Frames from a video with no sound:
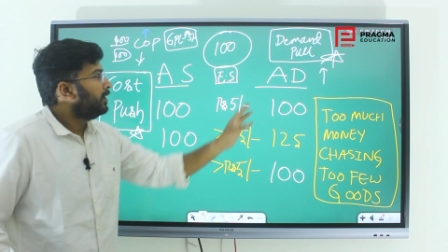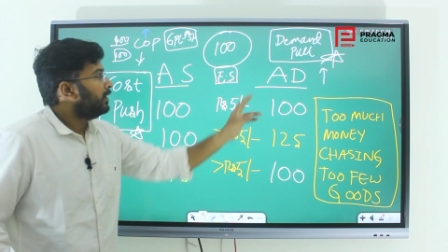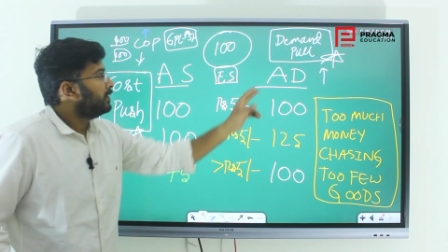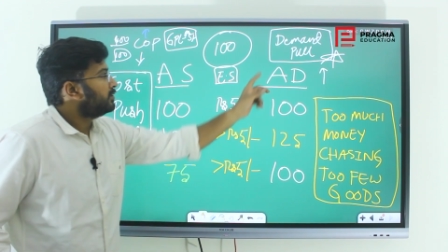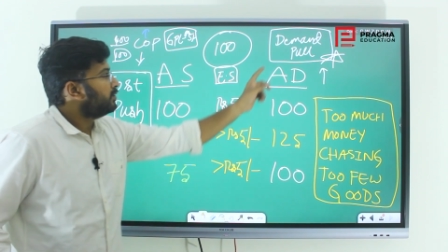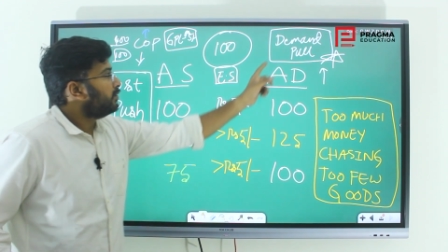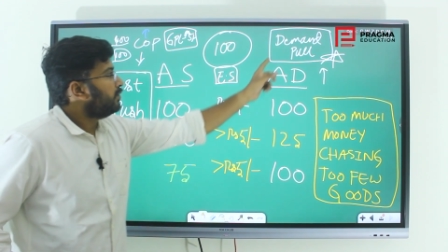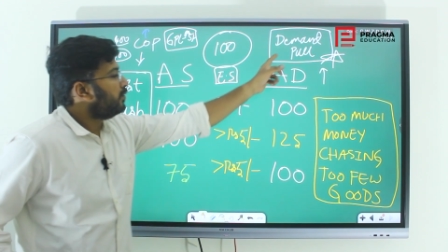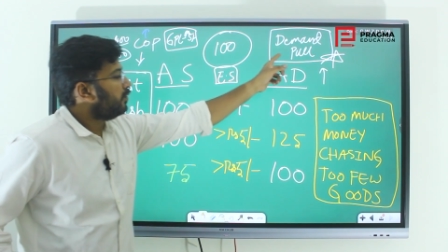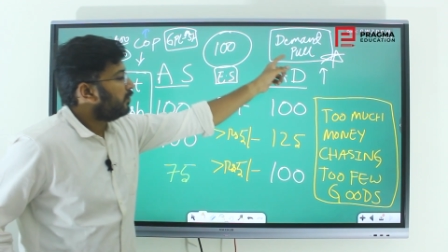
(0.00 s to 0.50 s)

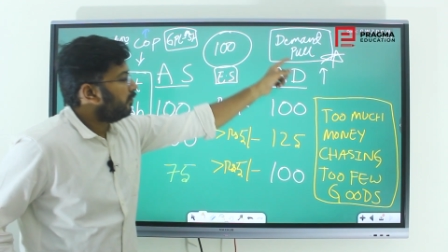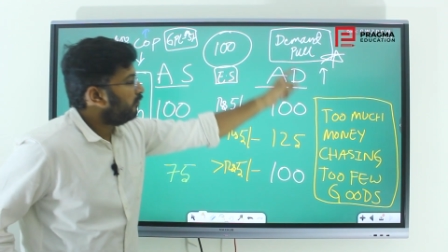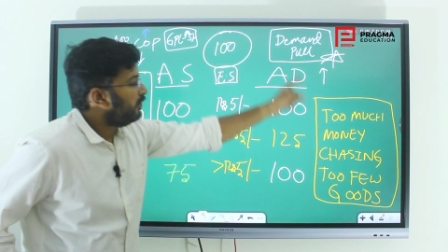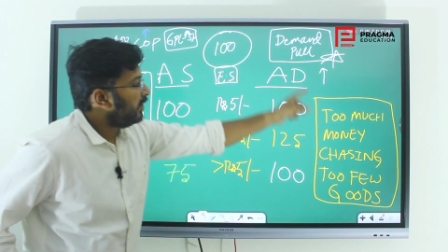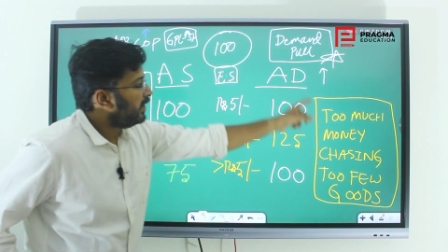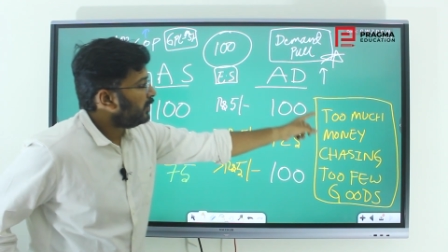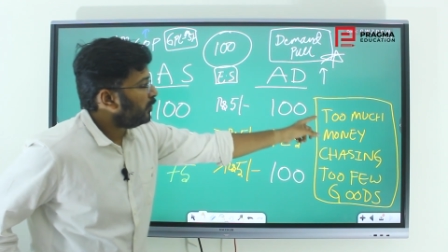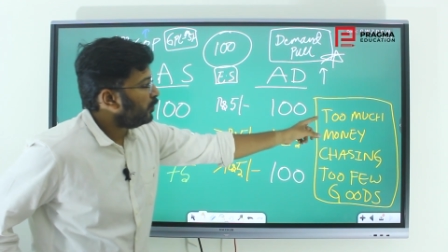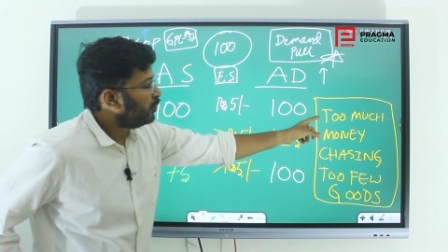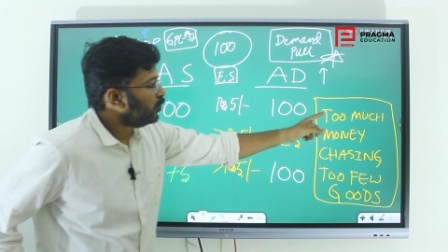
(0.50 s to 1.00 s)
So
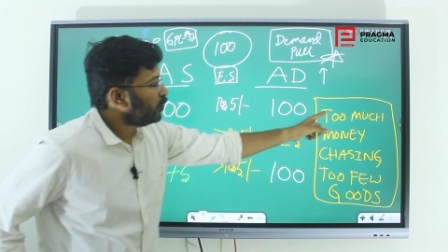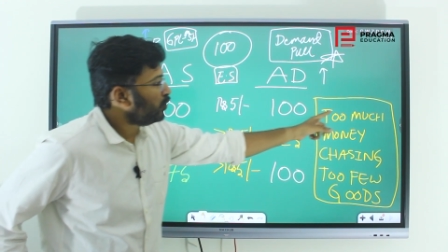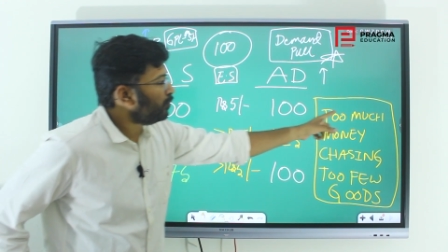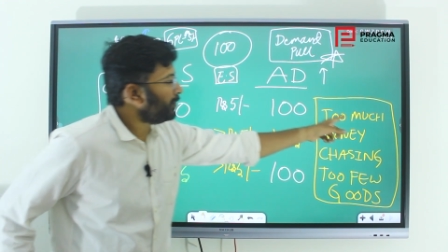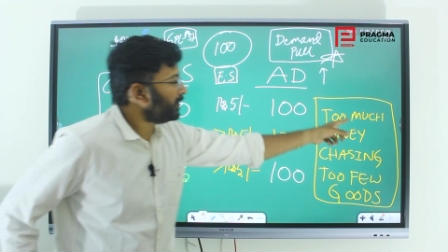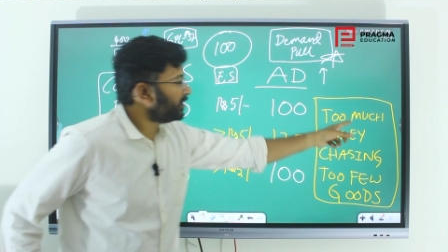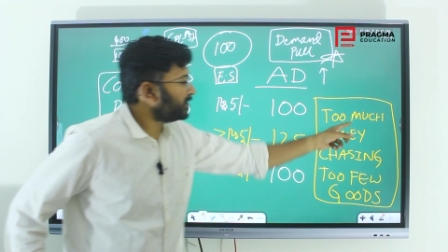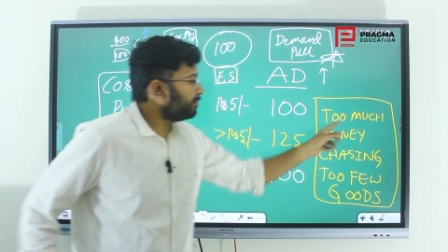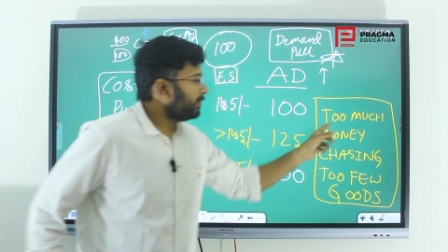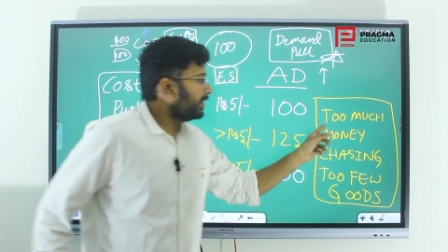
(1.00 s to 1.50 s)
when too
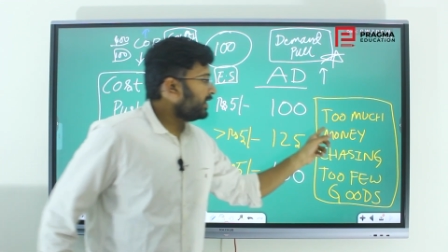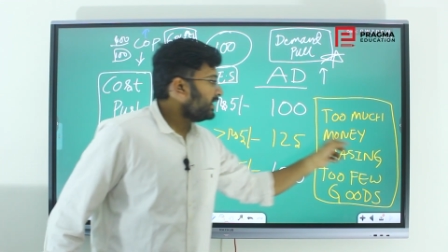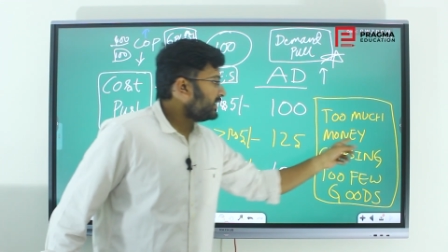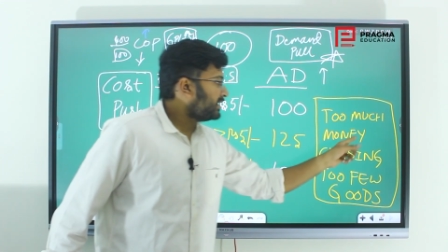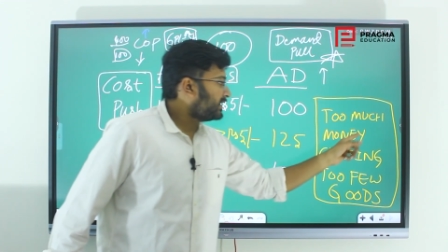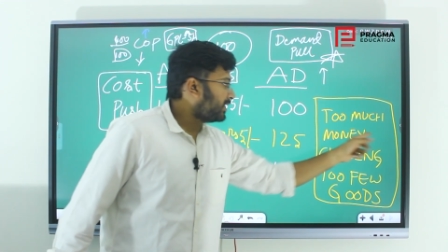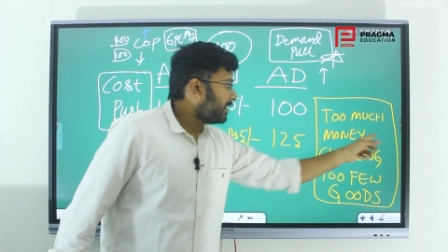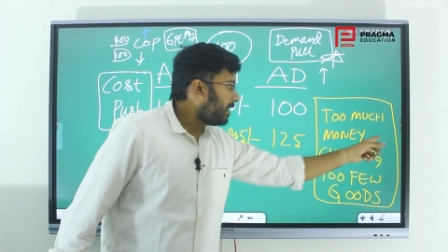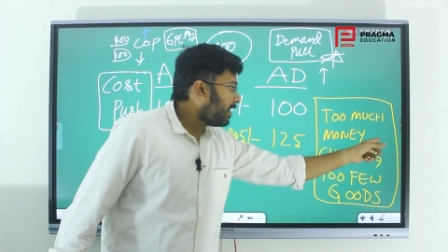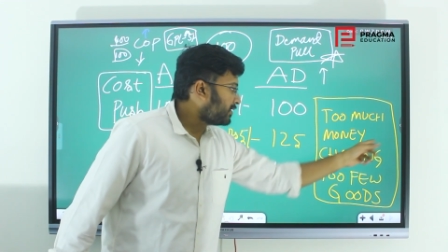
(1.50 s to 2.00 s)
much money
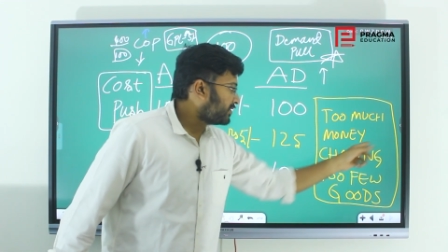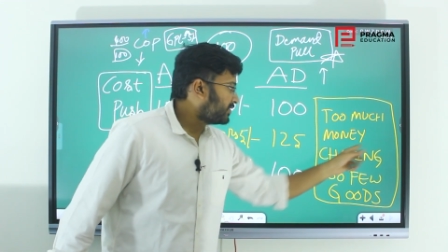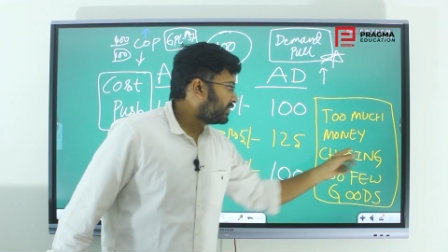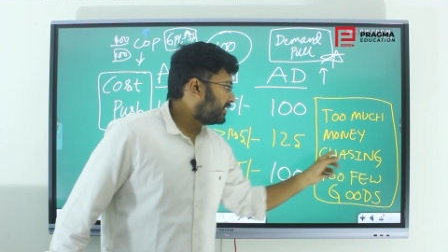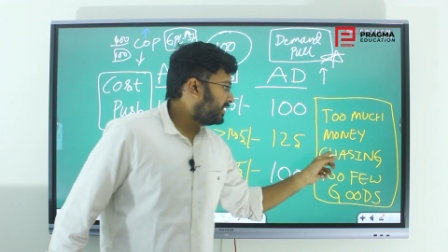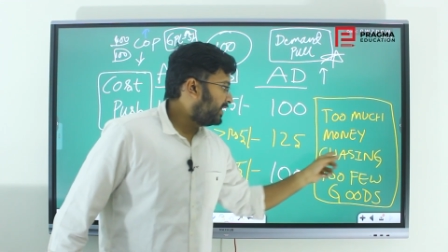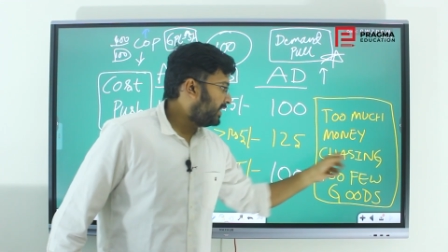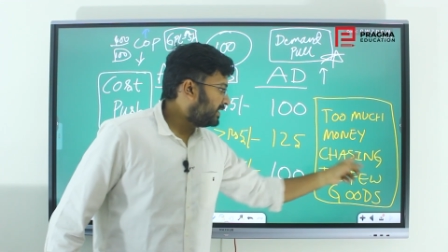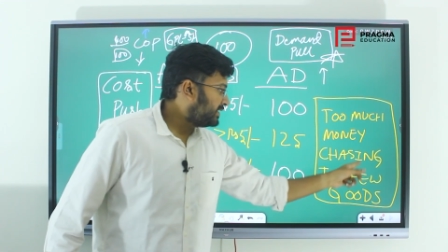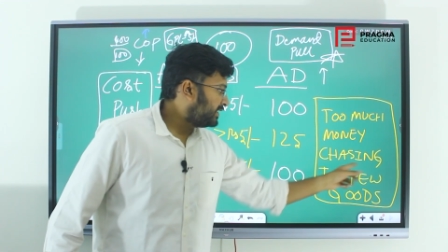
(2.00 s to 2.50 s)

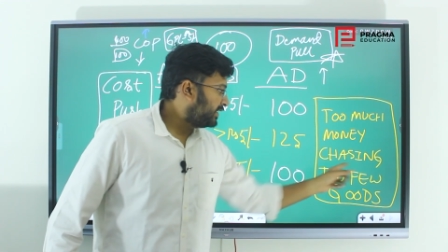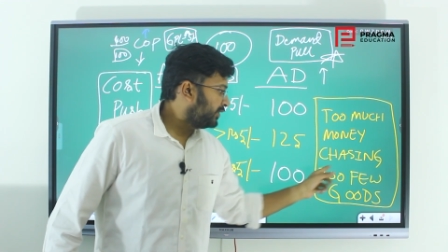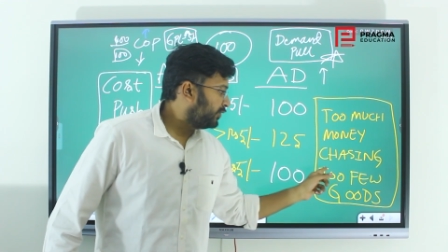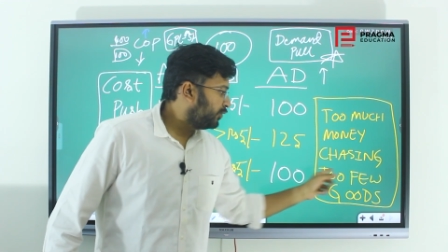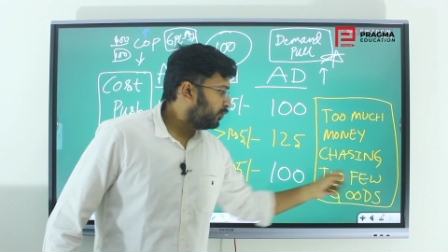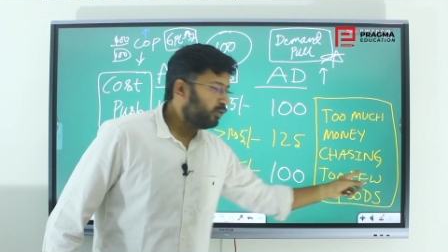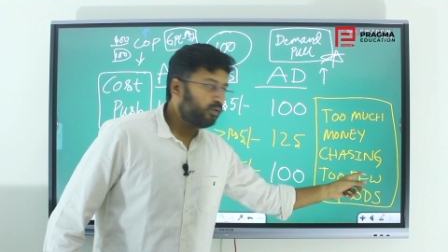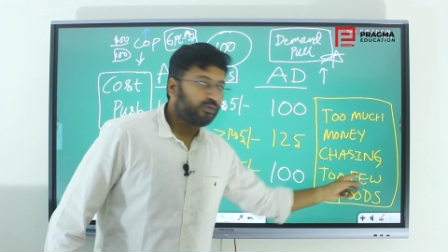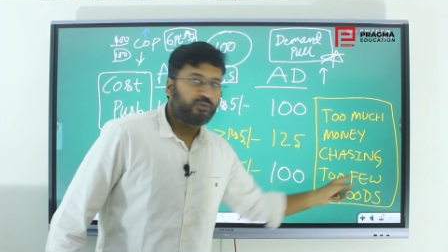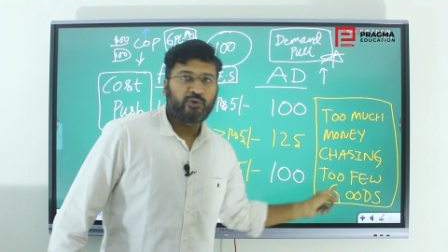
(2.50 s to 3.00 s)
starts chasing
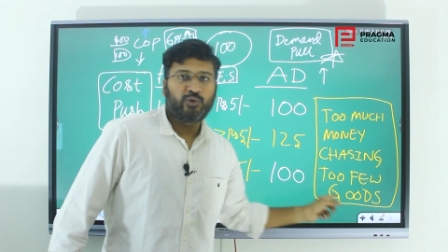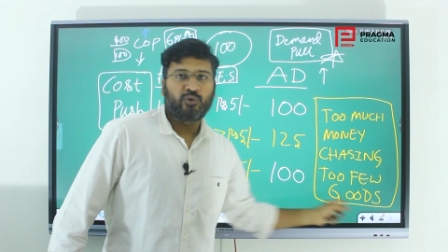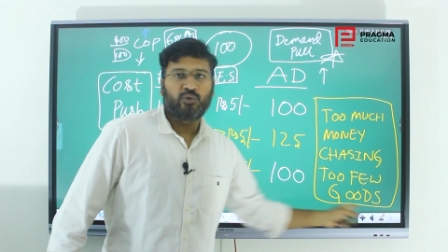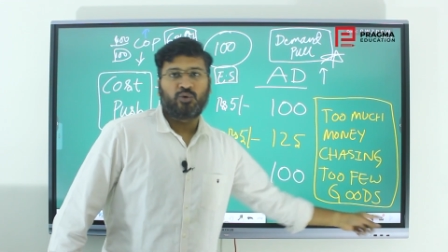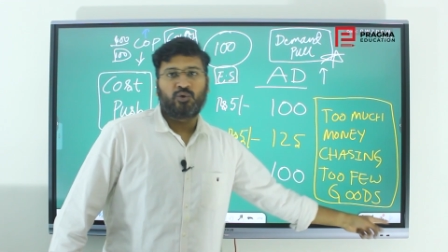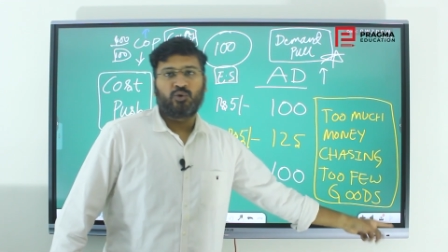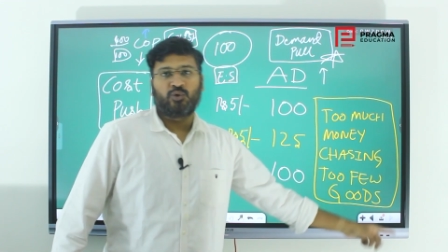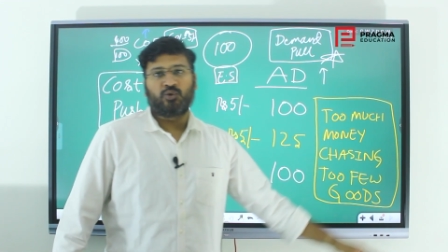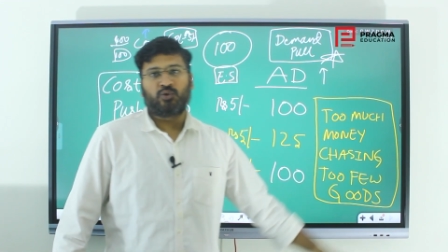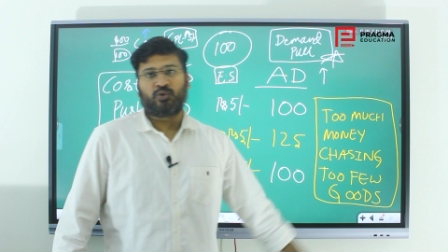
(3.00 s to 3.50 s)
too
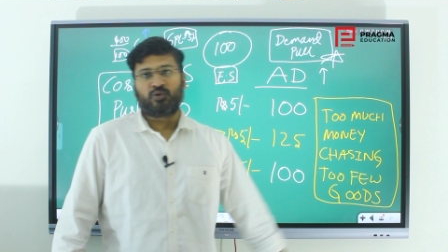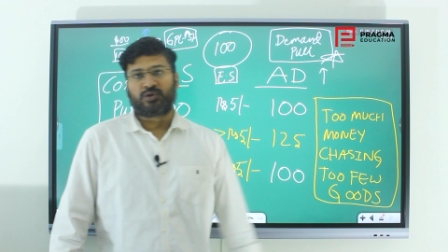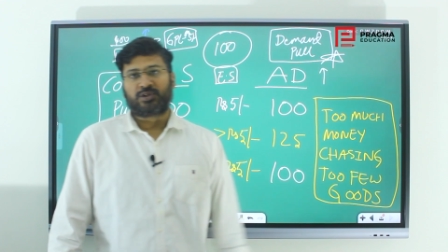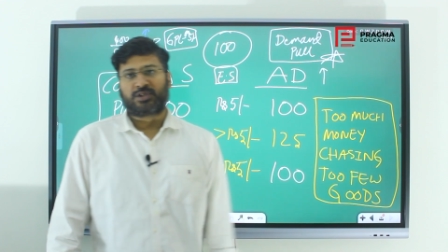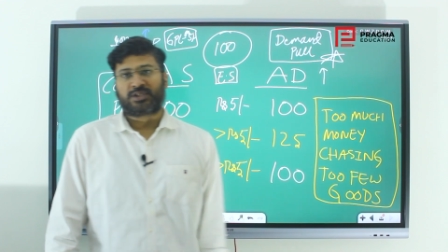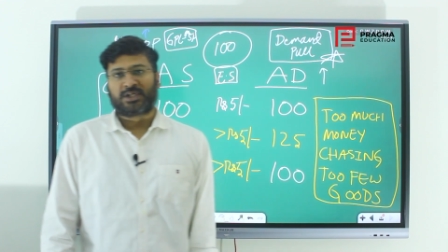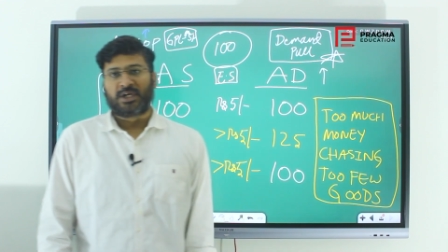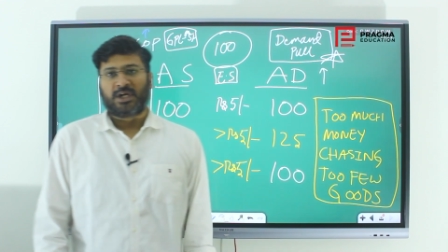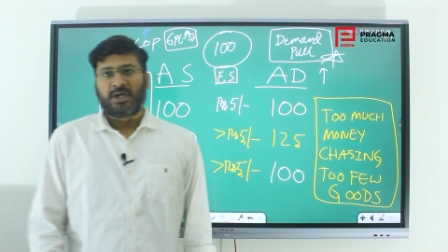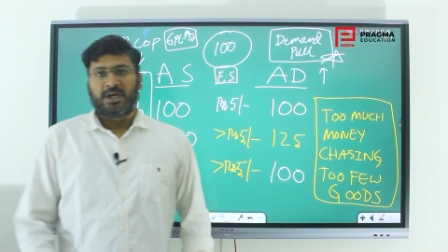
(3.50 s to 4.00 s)
few
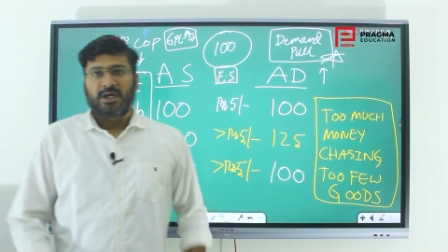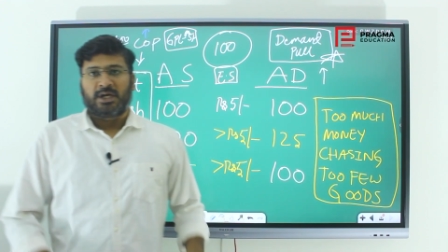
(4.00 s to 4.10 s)
goods,